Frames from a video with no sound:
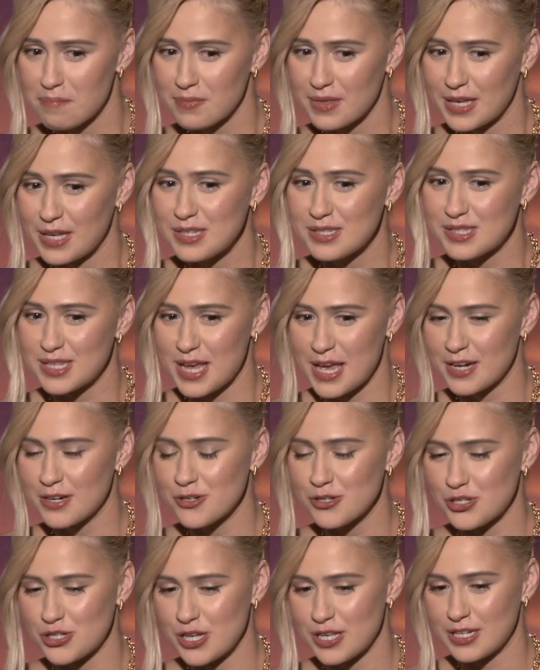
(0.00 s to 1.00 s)
his
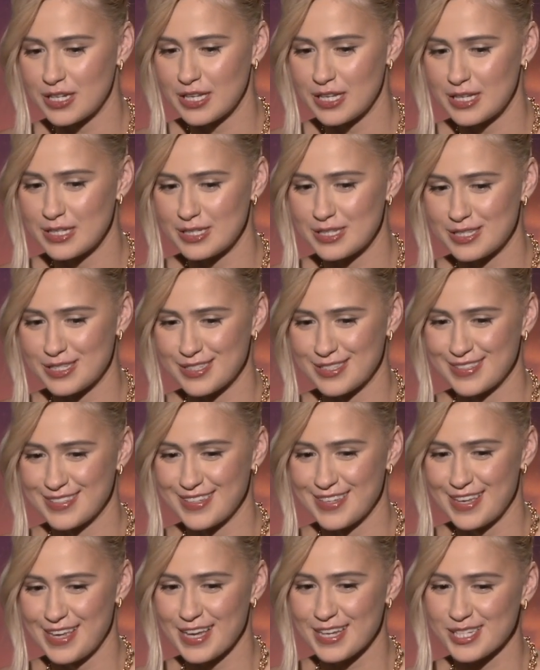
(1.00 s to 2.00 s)
energy and his
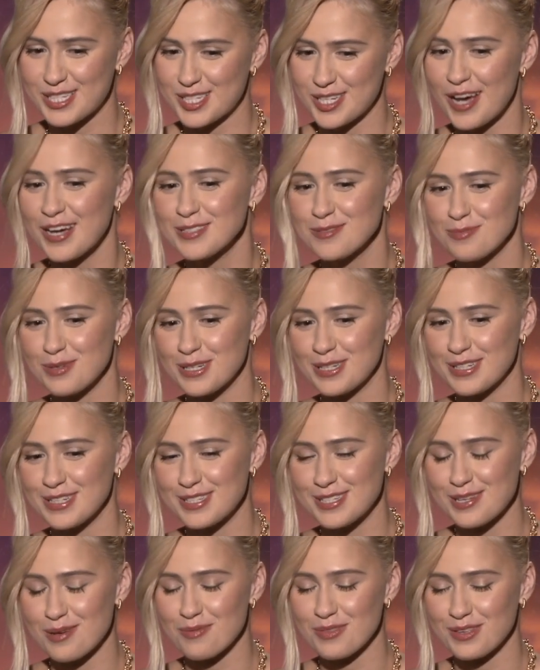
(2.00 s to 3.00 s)
excitement,
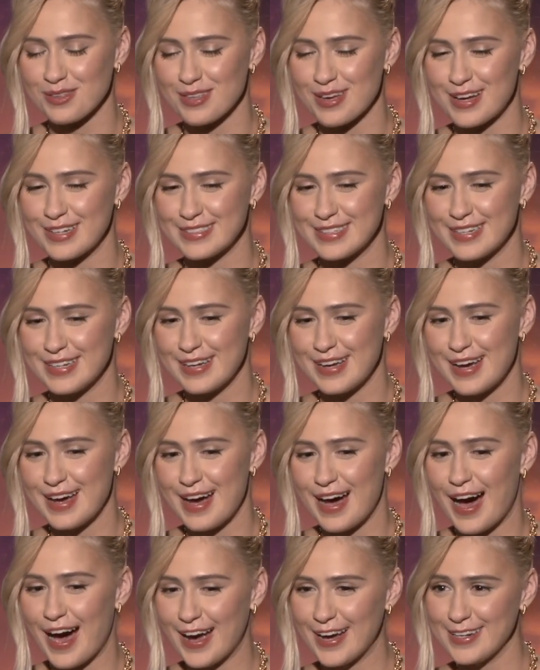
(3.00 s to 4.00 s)
it's something that
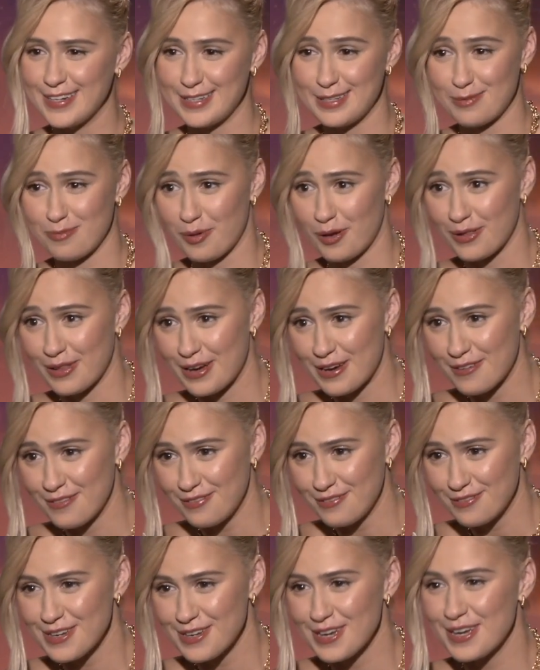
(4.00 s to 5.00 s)
I need in my life.
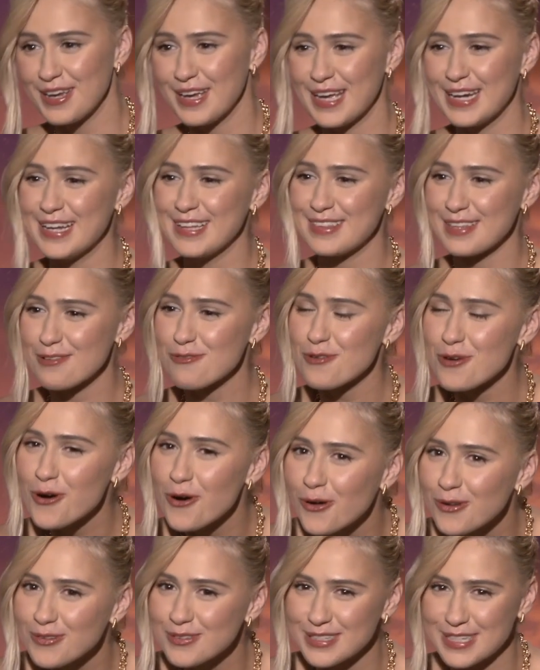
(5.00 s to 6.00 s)
I think we
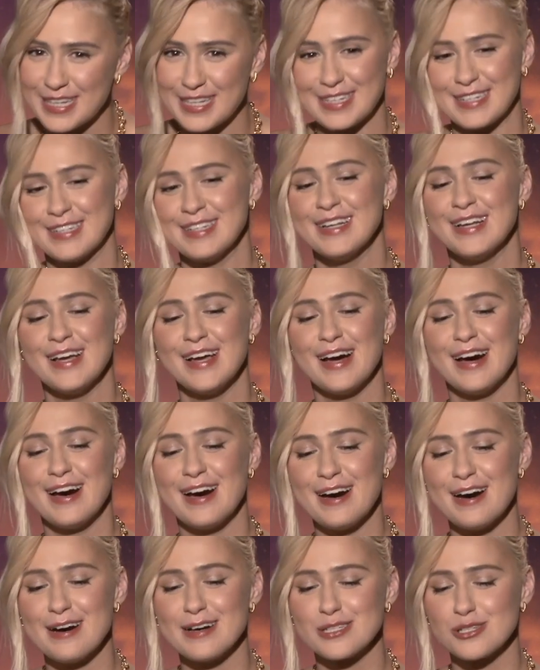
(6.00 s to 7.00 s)
all need it.
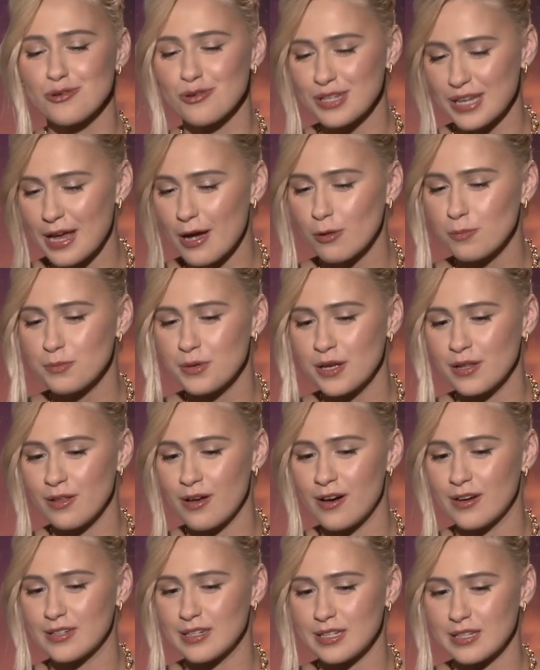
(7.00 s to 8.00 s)
Uh, so it helped me a
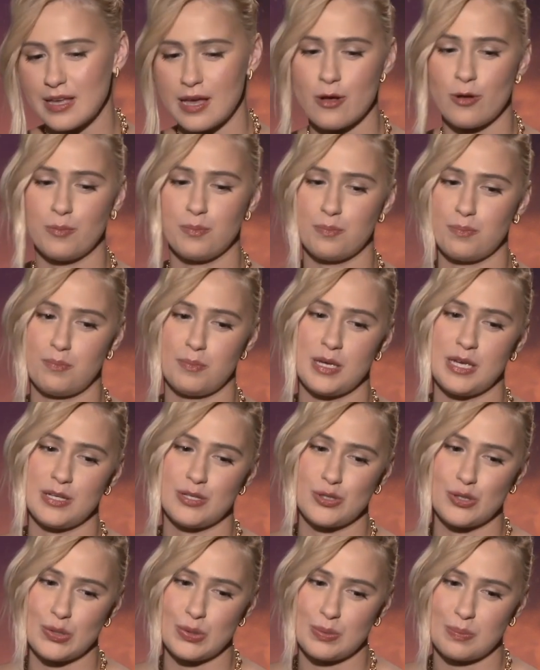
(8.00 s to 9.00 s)
lot. It helped
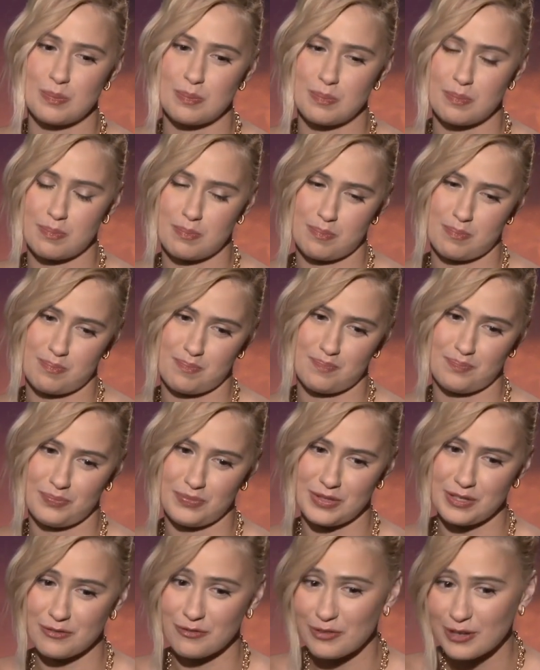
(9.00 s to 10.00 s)
me to
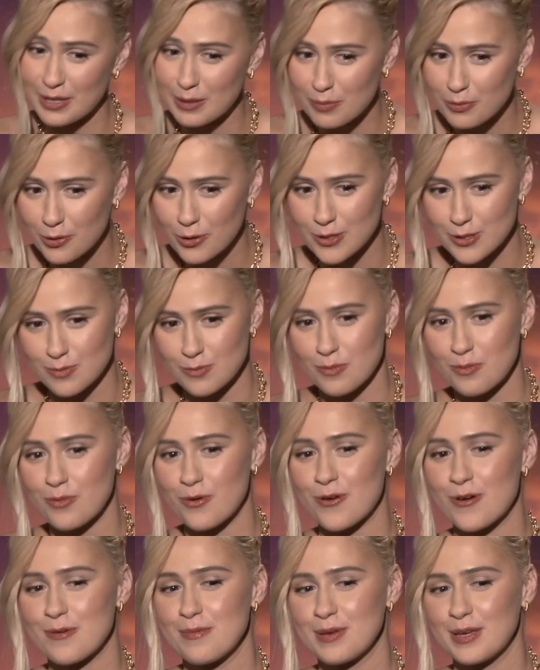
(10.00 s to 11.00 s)
develop Cosmo
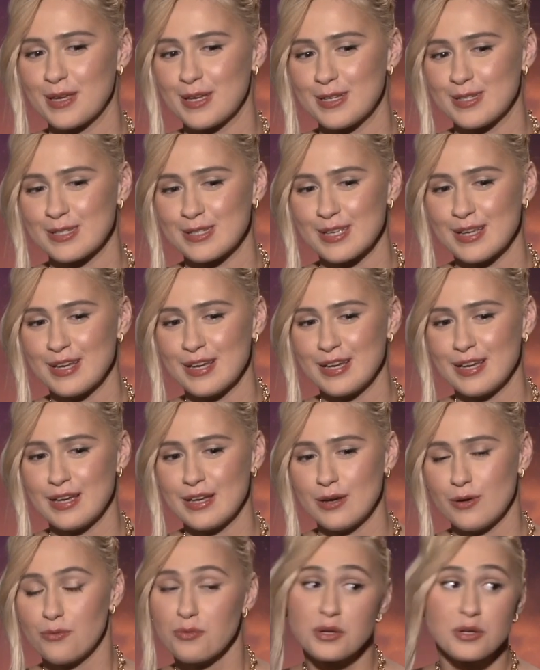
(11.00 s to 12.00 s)
more because
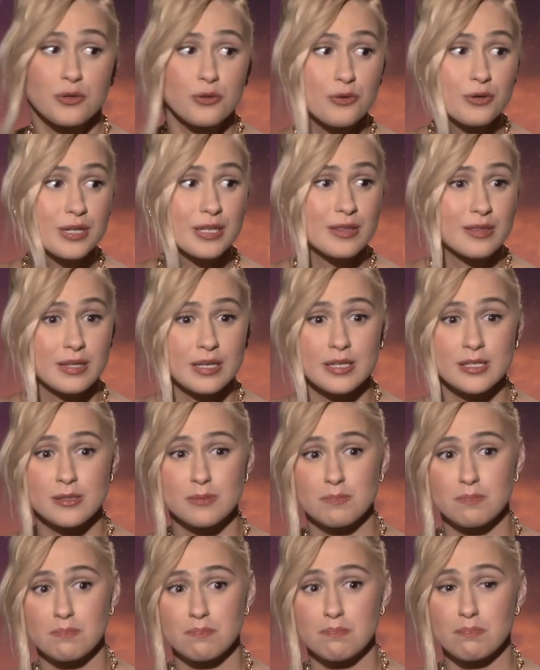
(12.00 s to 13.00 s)
when you look at
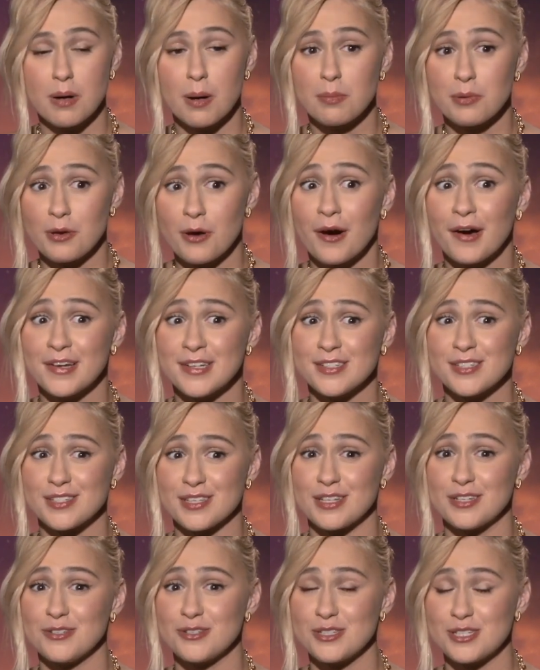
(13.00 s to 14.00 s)
these puppy eyes
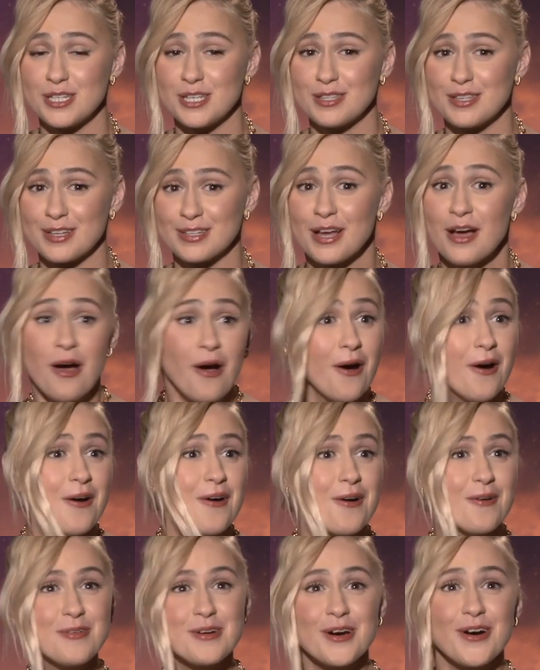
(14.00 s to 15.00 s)
and you see that,
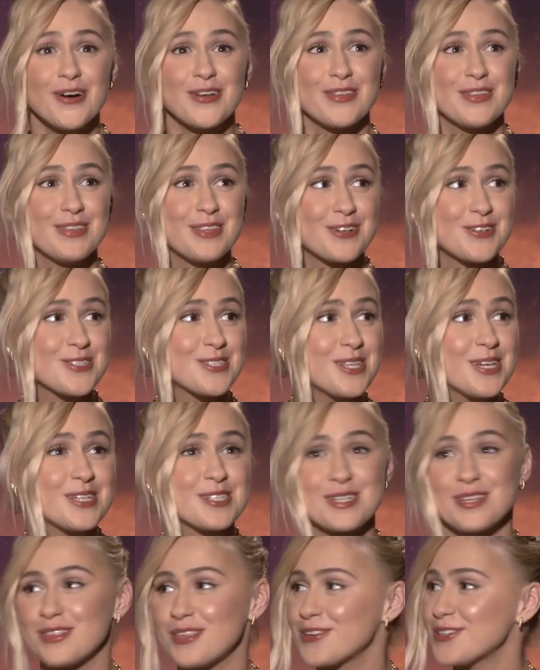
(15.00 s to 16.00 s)
oh my God, there is
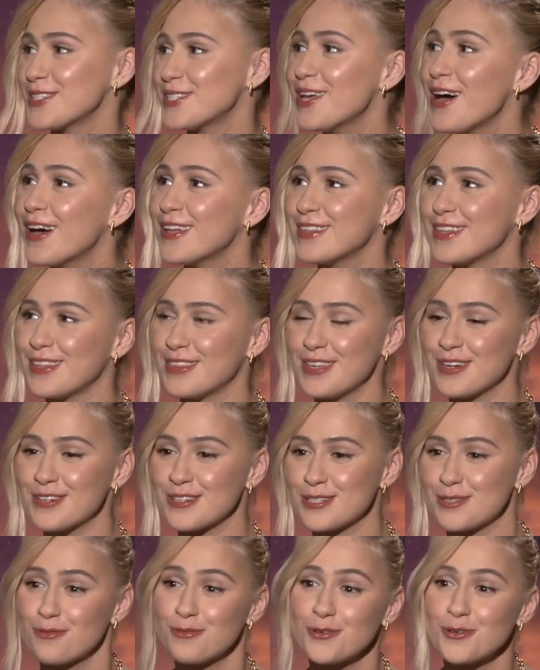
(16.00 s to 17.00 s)
this and there is that and there
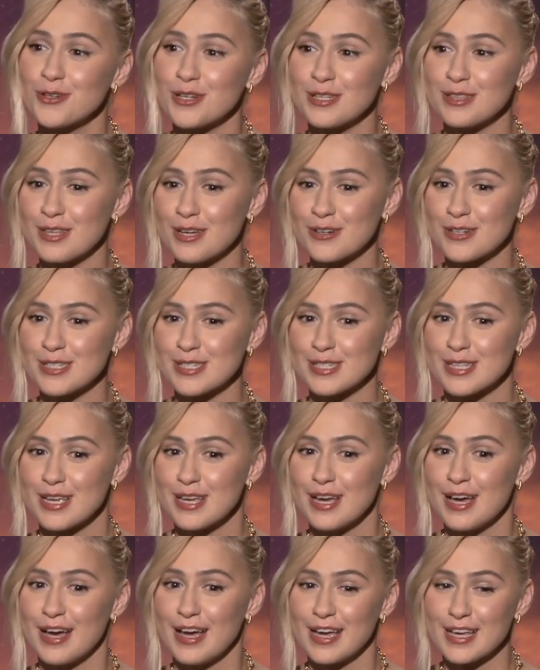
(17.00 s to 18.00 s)
is food and there is
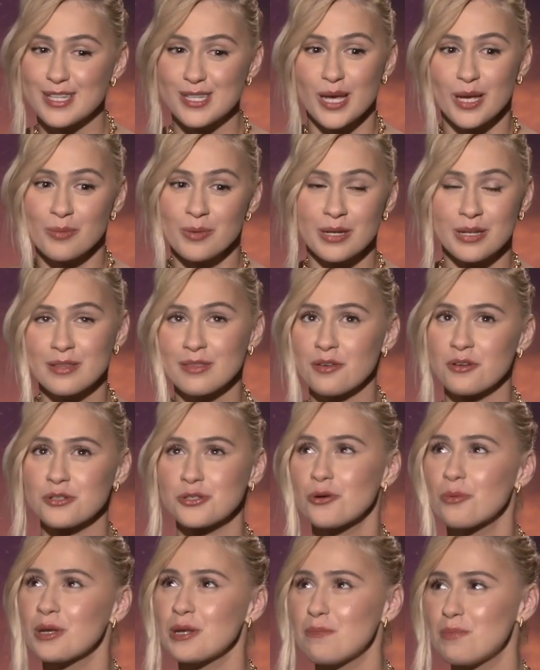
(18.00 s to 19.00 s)
excitement and there's
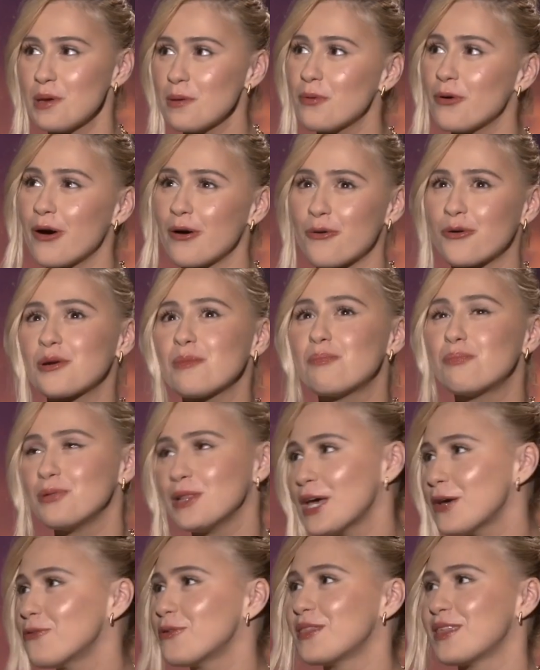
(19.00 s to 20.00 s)
so many people. I want to
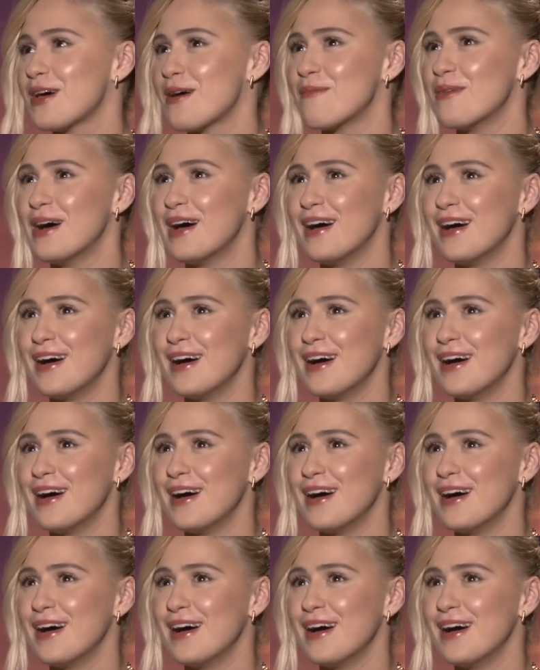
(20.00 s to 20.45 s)
play with them.